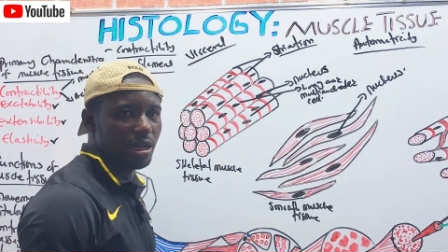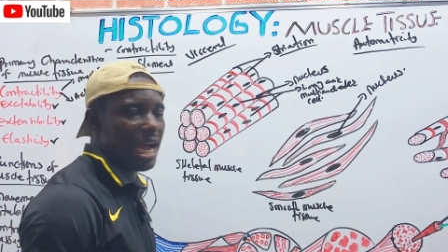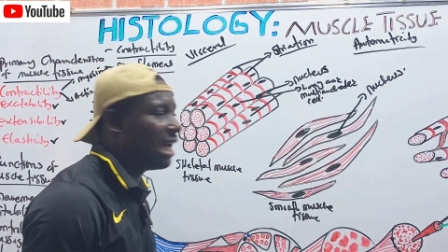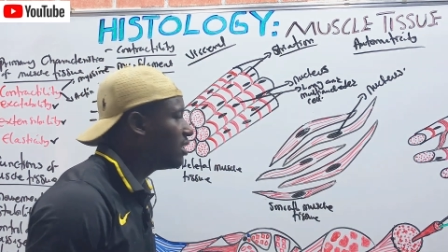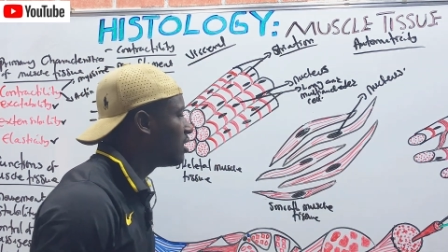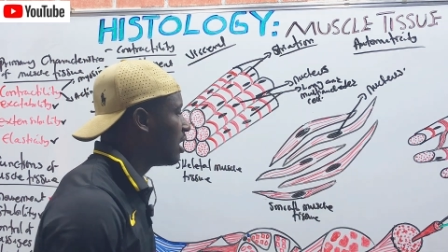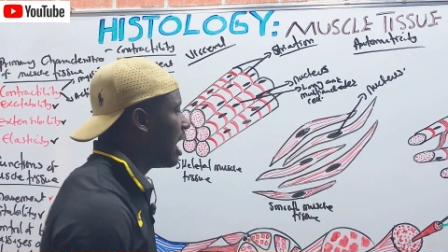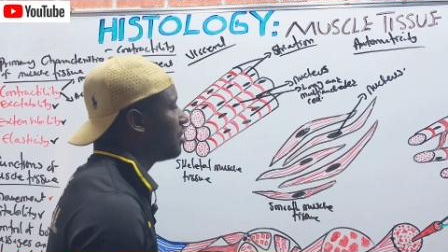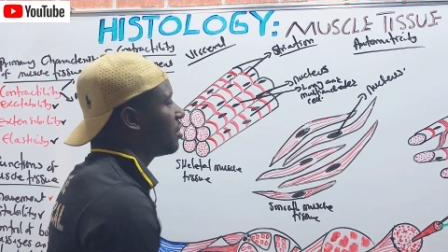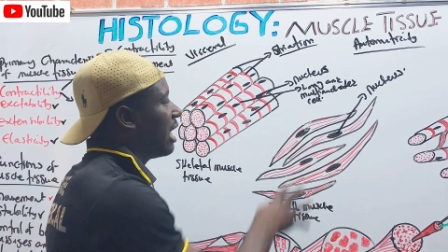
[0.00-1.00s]
And
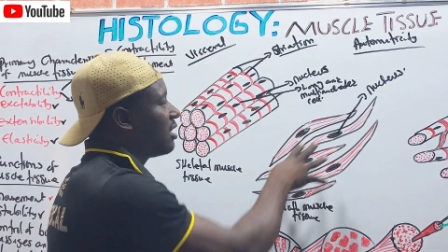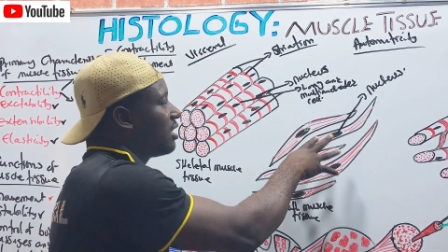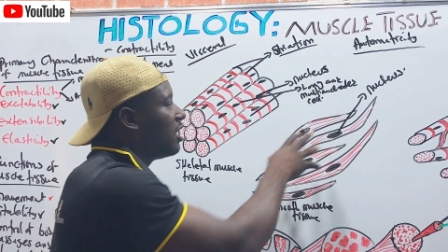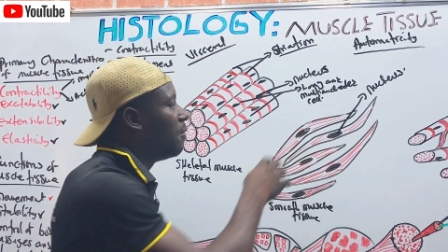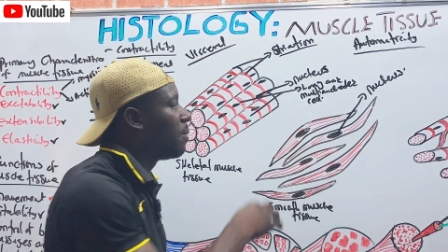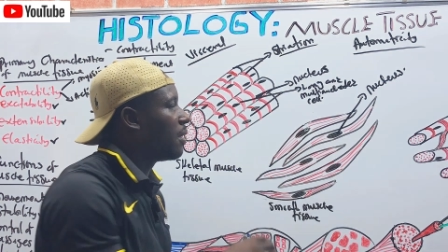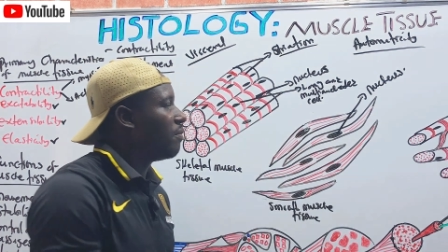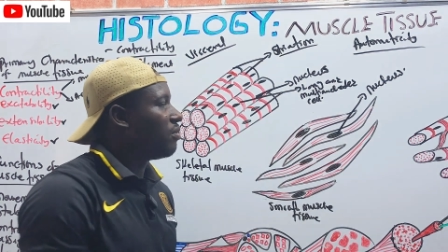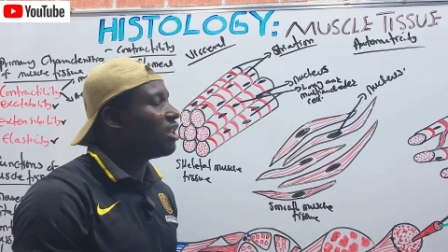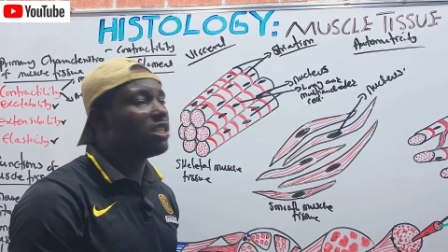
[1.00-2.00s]
as you can see,
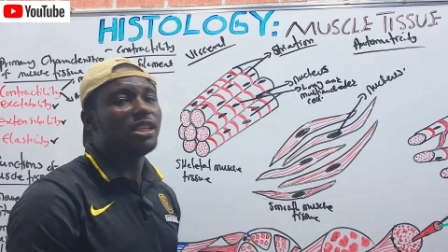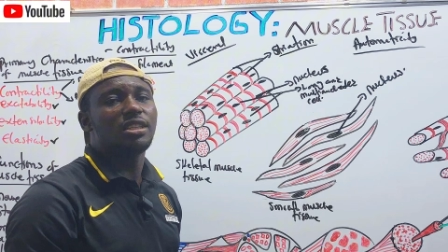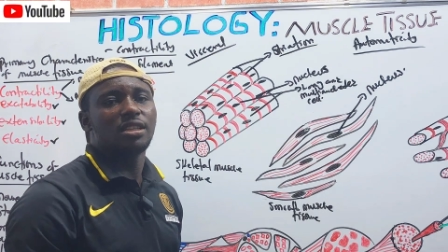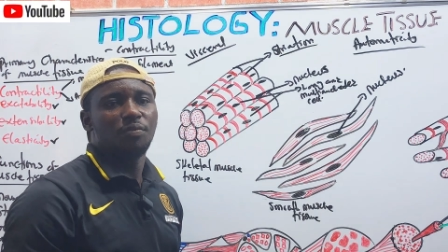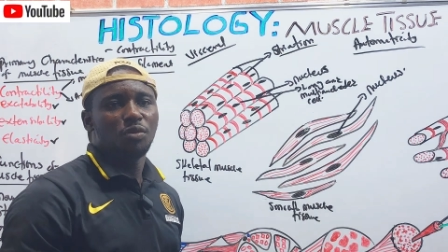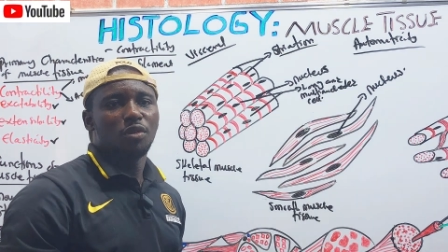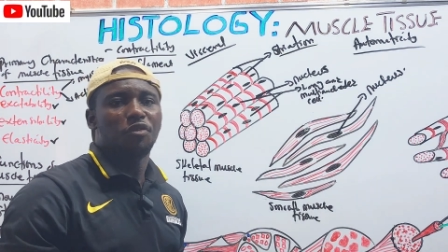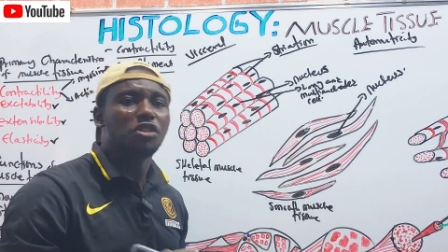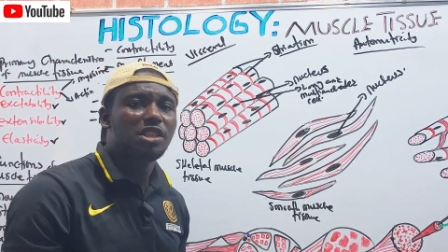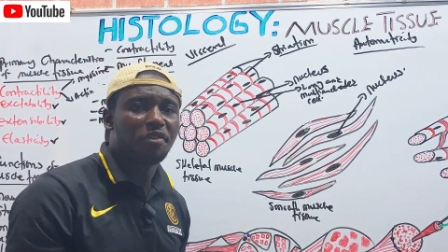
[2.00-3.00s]
it is
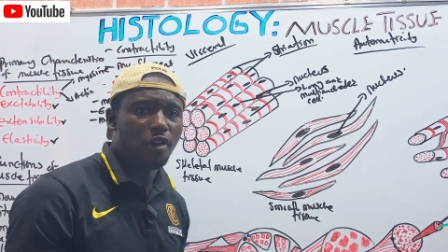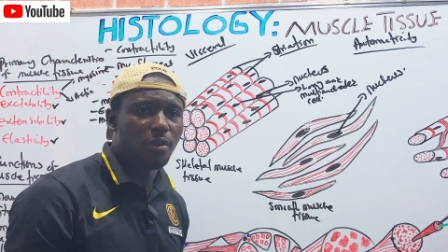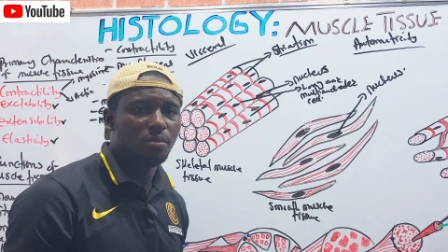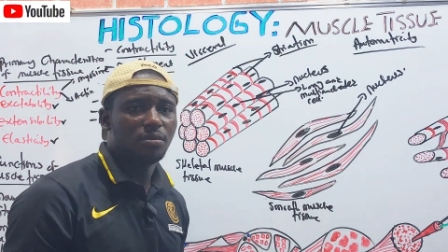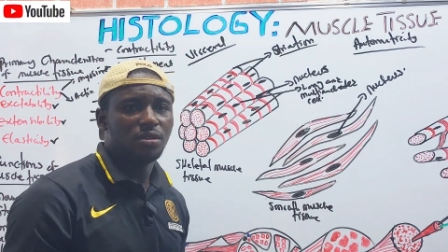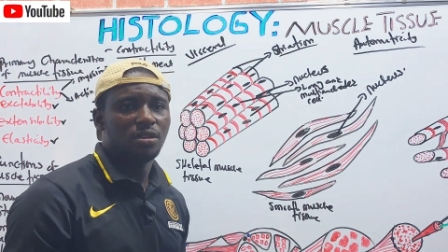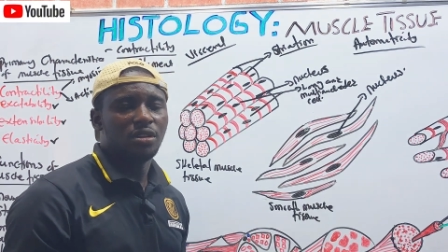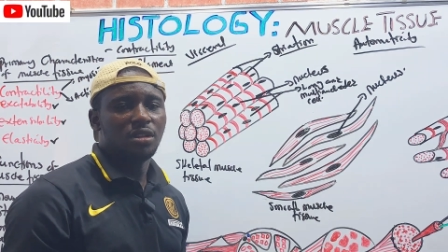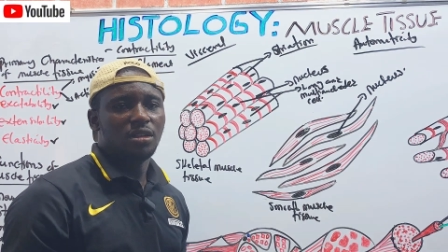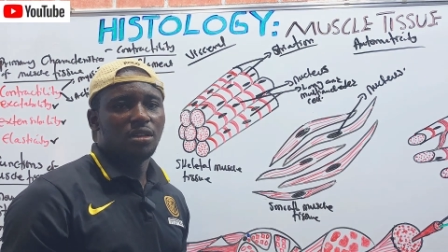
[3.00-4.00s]
fusiform
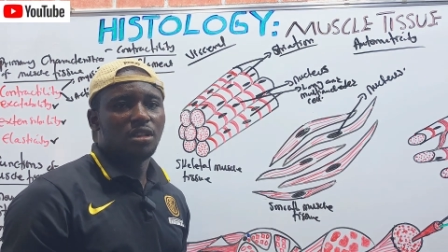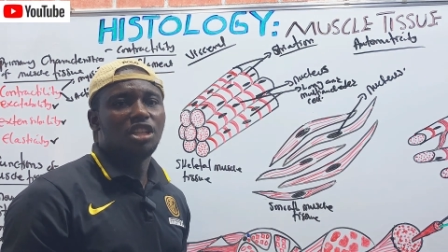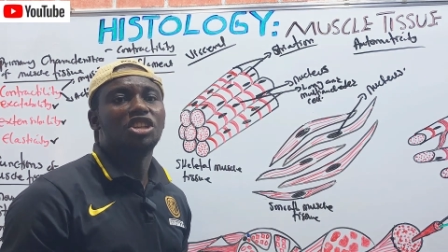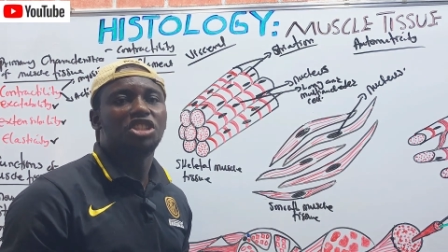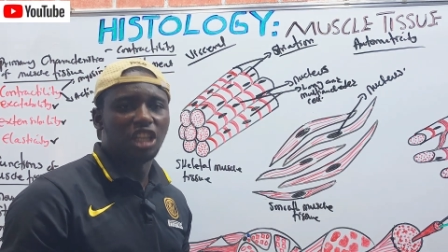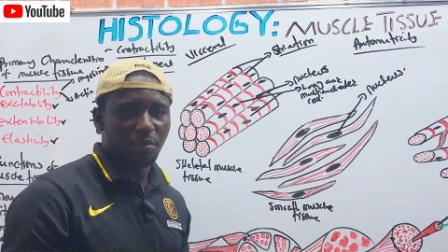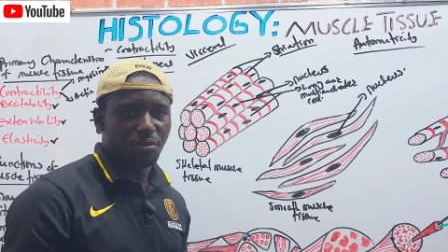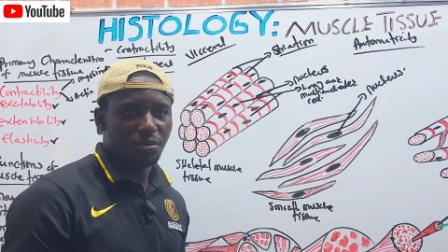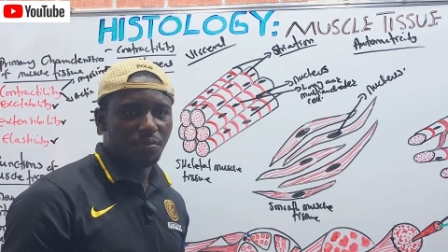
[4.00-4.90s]
in shape.